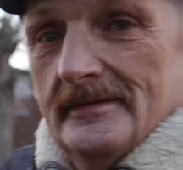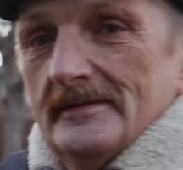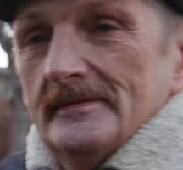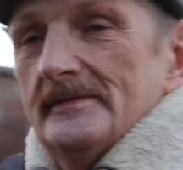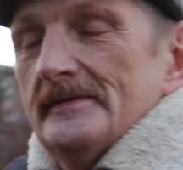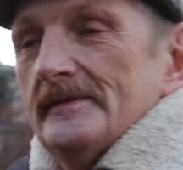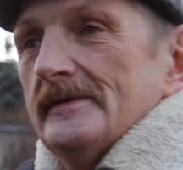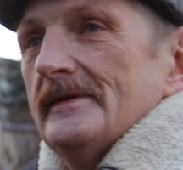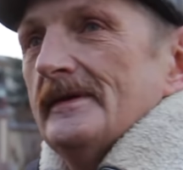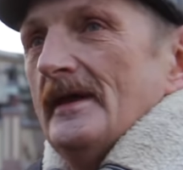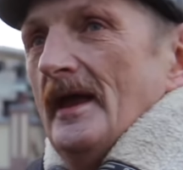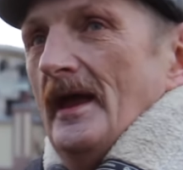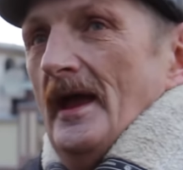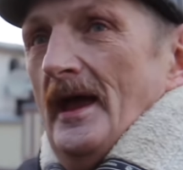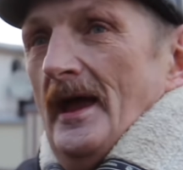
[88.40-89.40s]
I could see that he
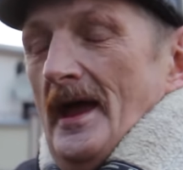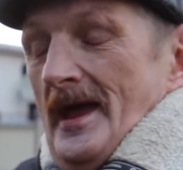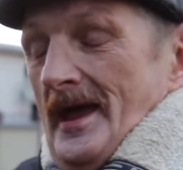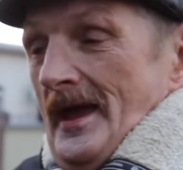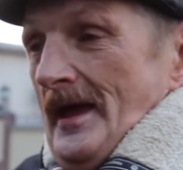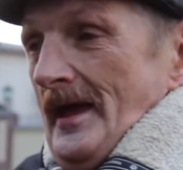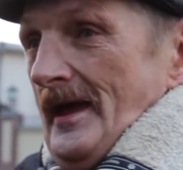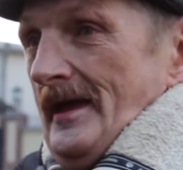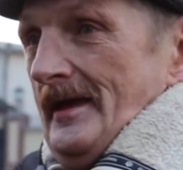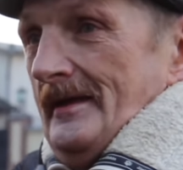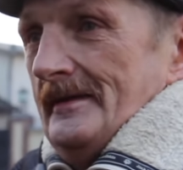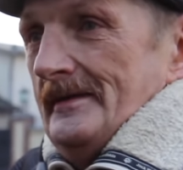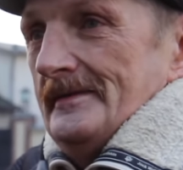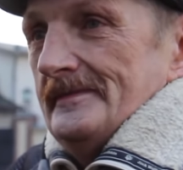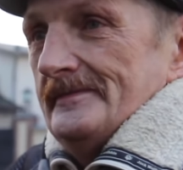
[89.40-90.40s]
really looked after
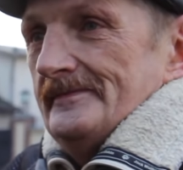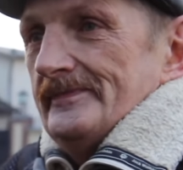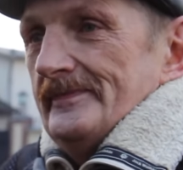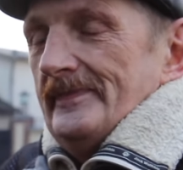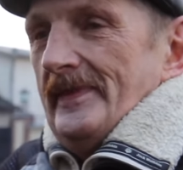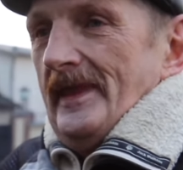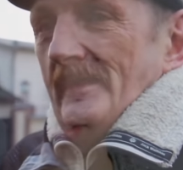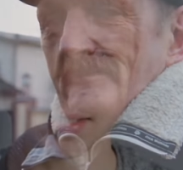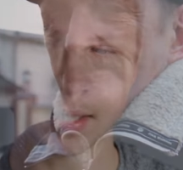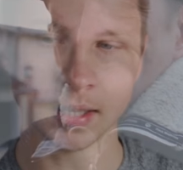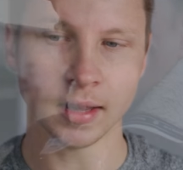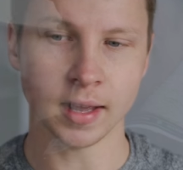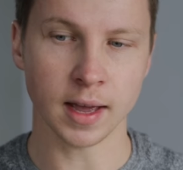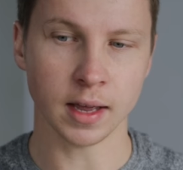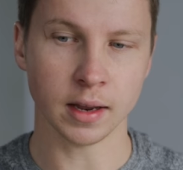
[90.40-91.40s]
Tatiana. I could see
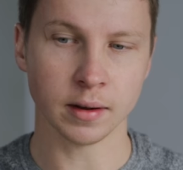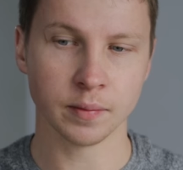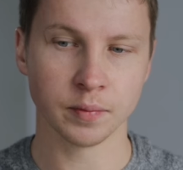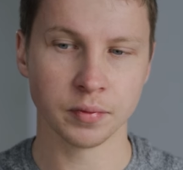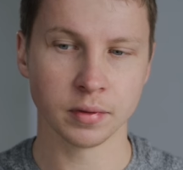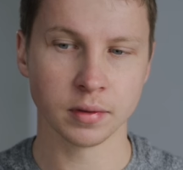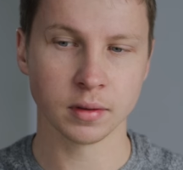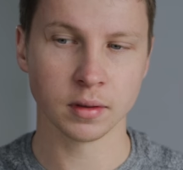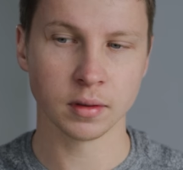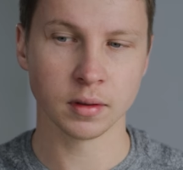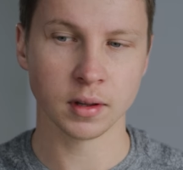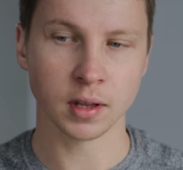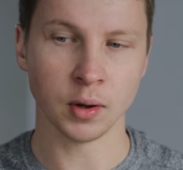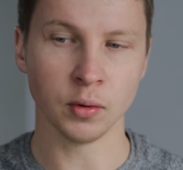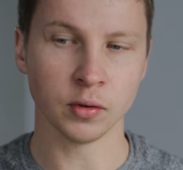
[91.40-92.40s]
that
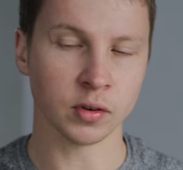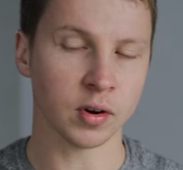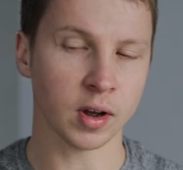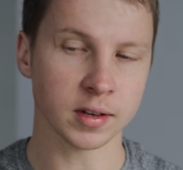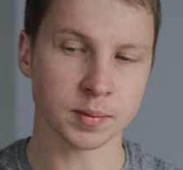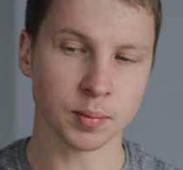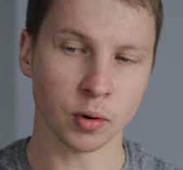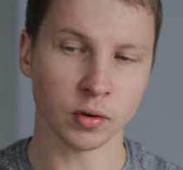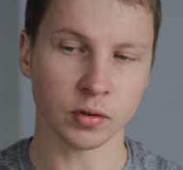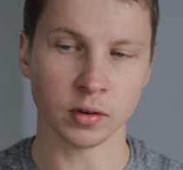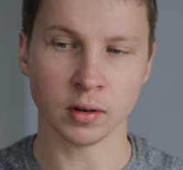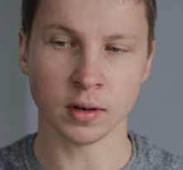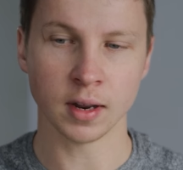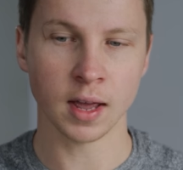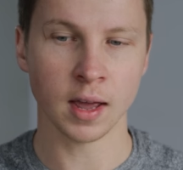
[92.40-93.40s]
he was a nice
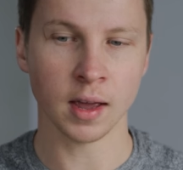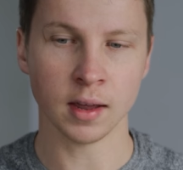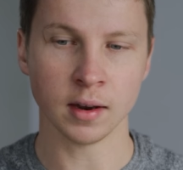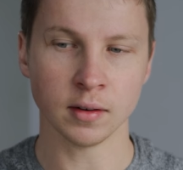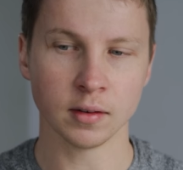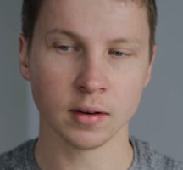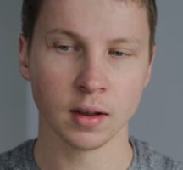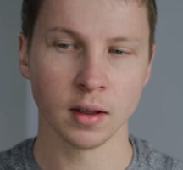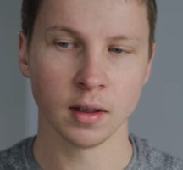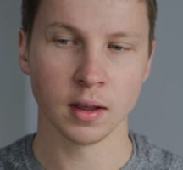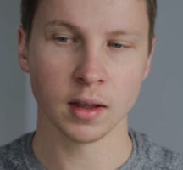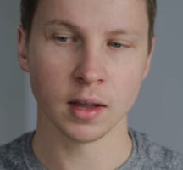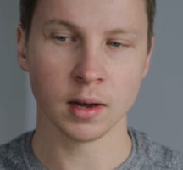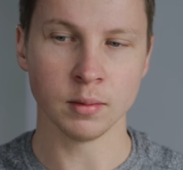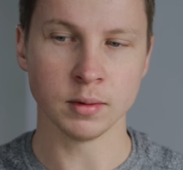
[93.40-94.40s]
person, and
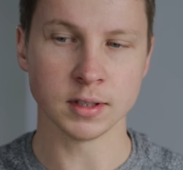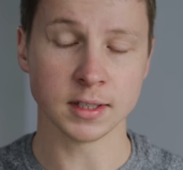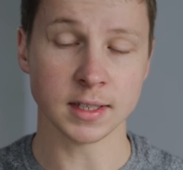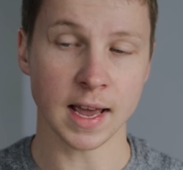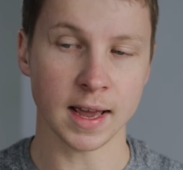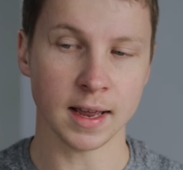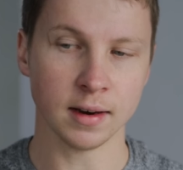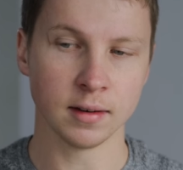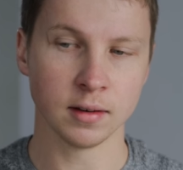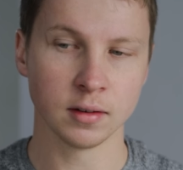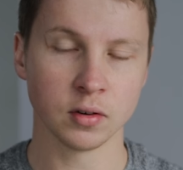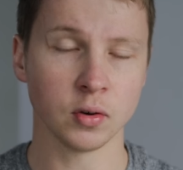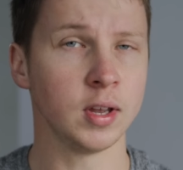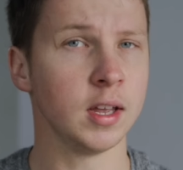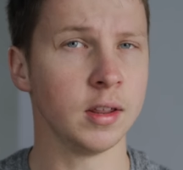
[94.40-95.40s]
it was sad
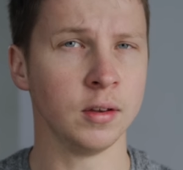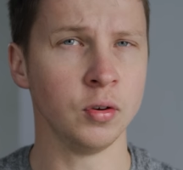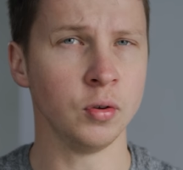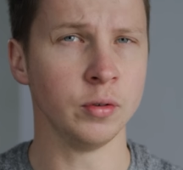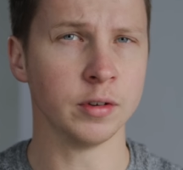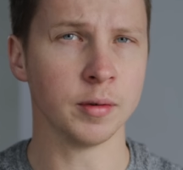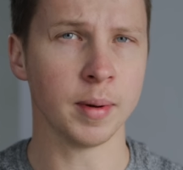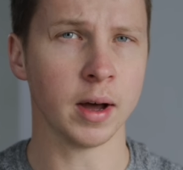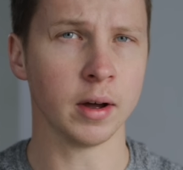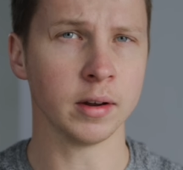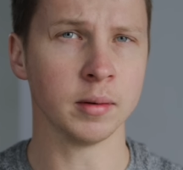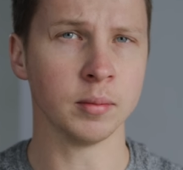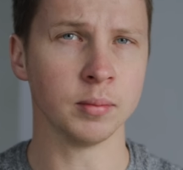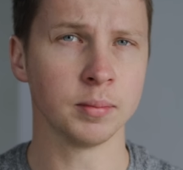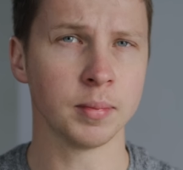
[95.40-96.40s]
to hear the news about
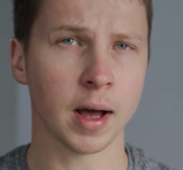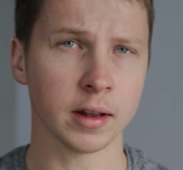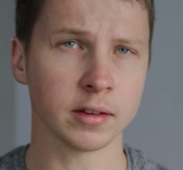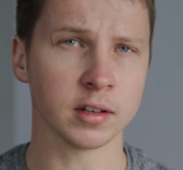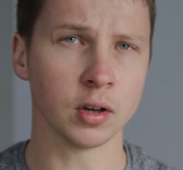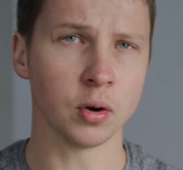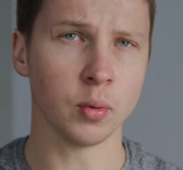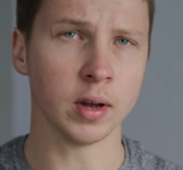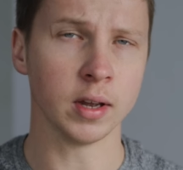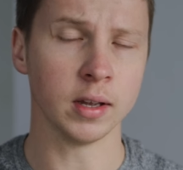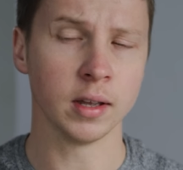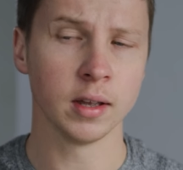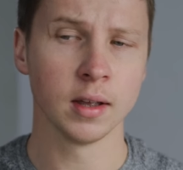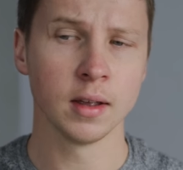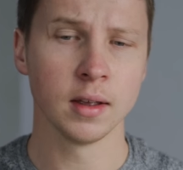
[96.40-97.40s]
him passing
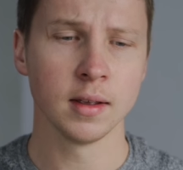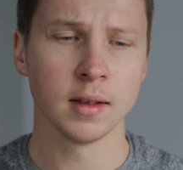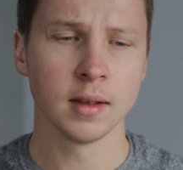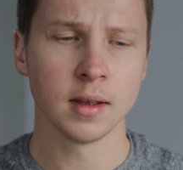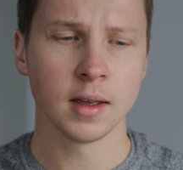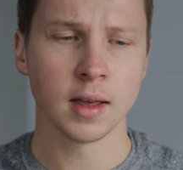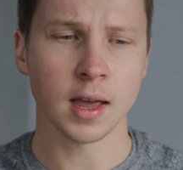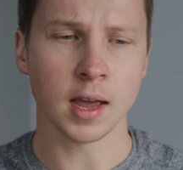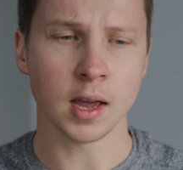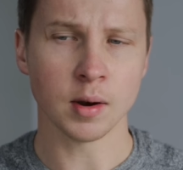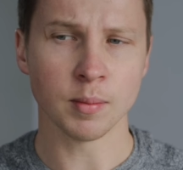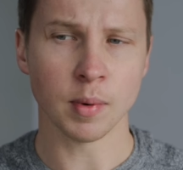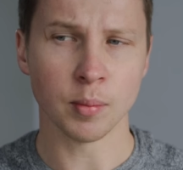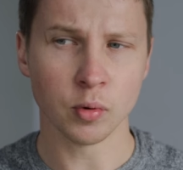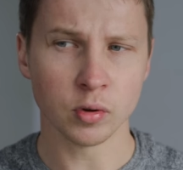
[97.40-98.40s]
away.
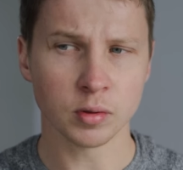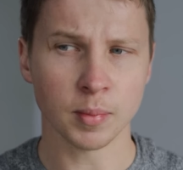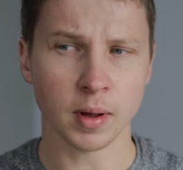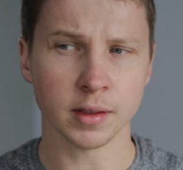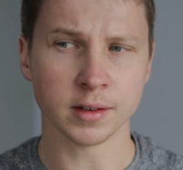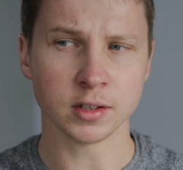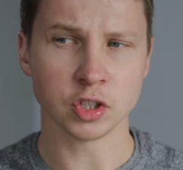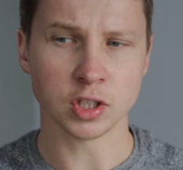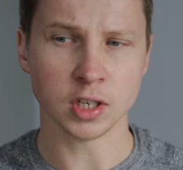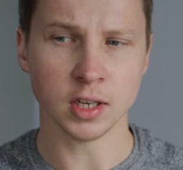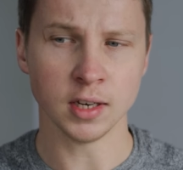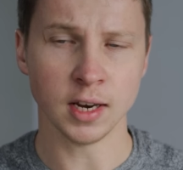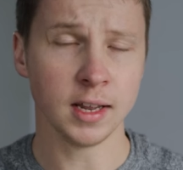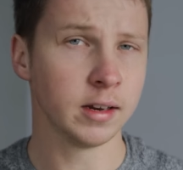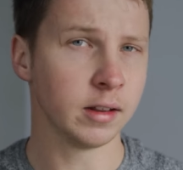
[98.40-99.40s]
And my birth mother, she
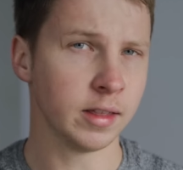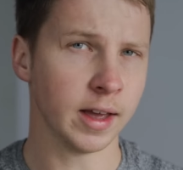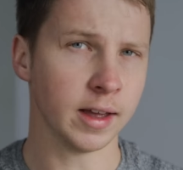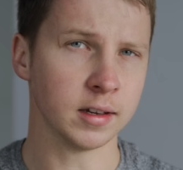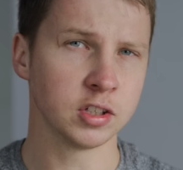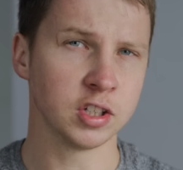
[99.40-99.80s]
needed that.